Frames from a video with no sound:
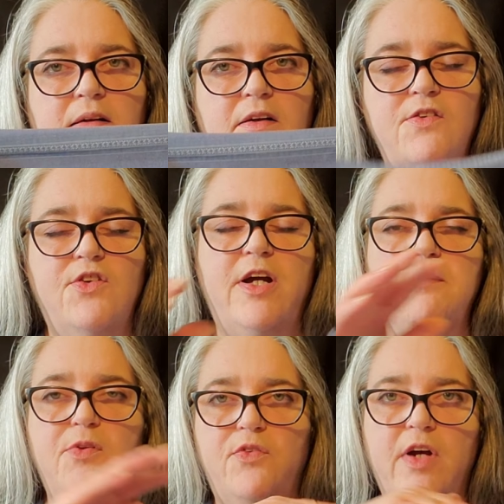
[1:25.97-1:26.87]
the
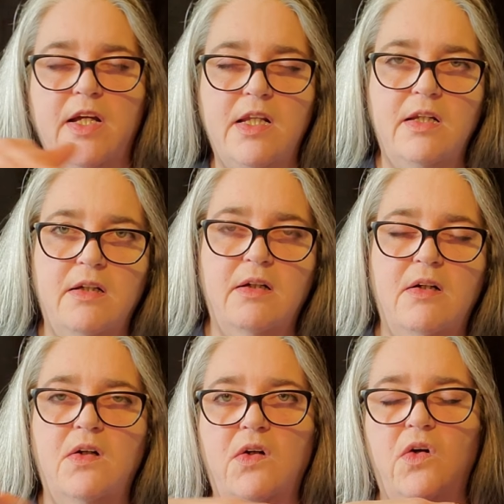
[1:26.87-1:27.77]
stripes run
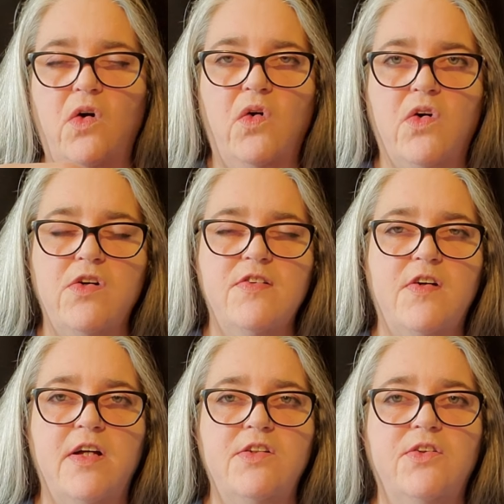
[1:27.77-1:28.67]

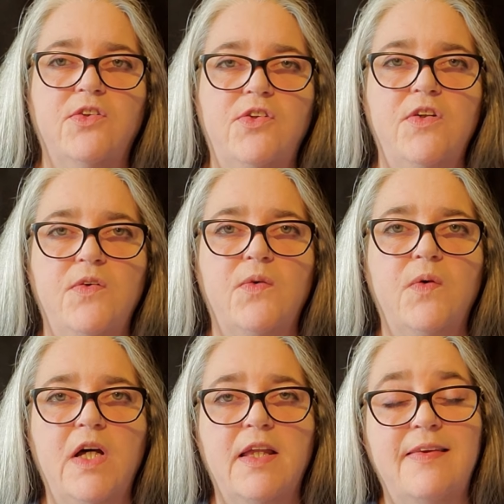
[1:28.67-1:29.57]
horizontal to
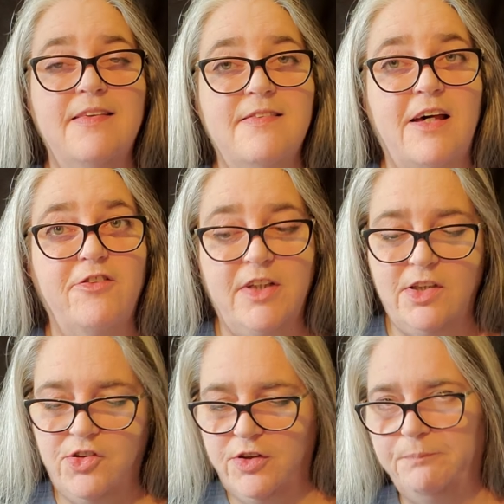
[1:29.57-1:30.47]
the
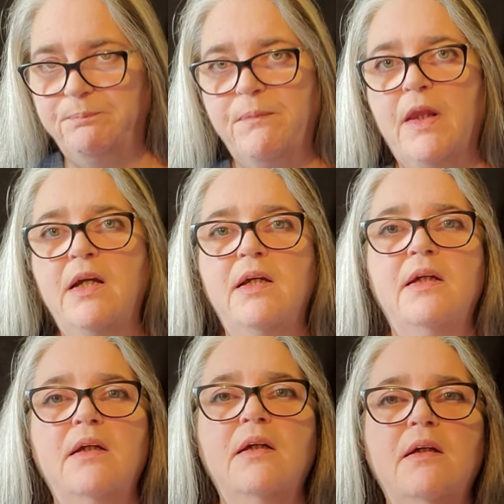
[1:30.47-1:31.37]
selvage.
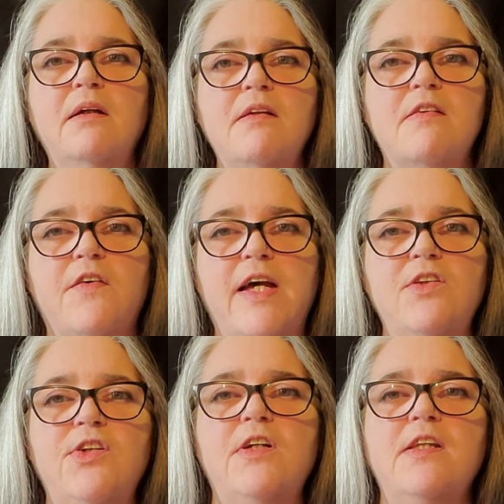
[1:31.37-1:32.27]
So
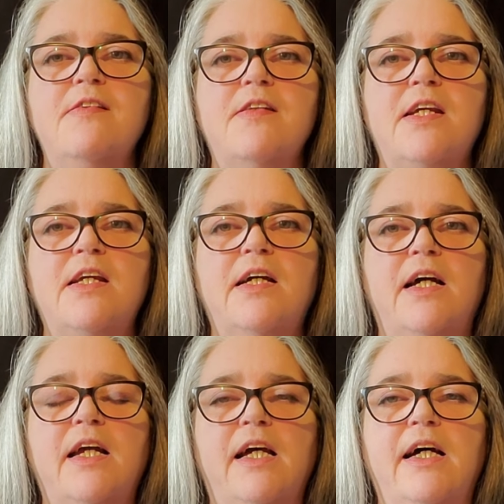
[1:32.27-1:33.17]
as you can see,
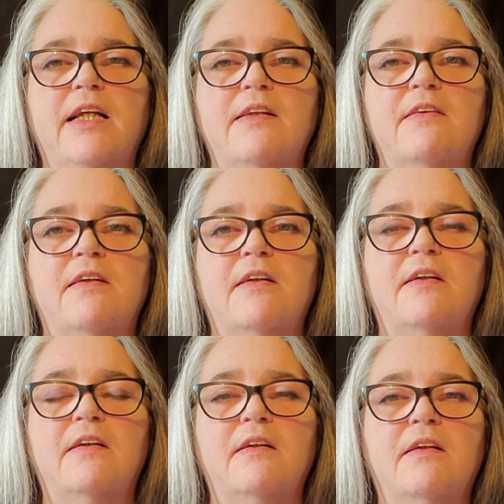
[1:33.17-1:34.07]
I cut
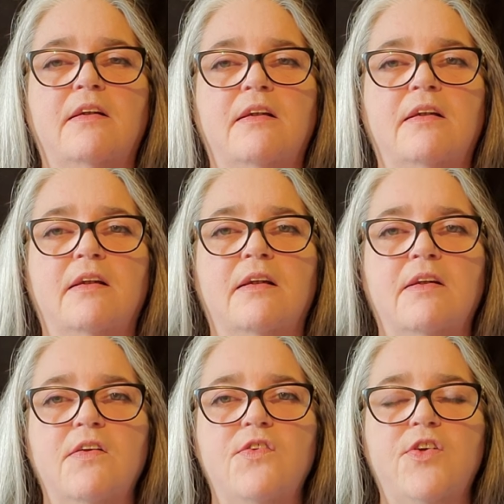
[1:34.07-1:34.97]

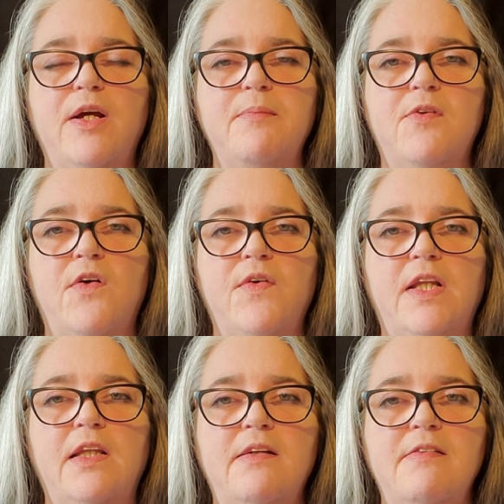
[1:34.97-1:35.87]
the stripes
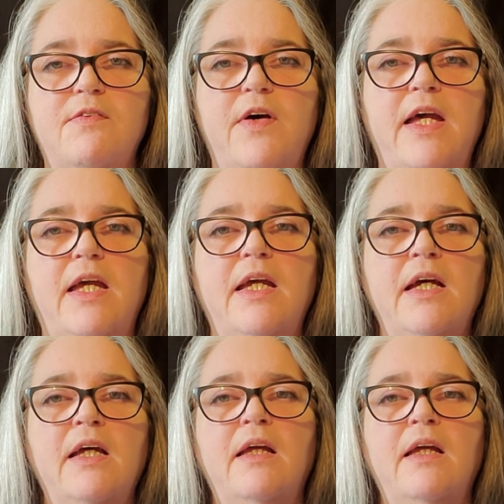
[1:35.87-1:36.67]
going this way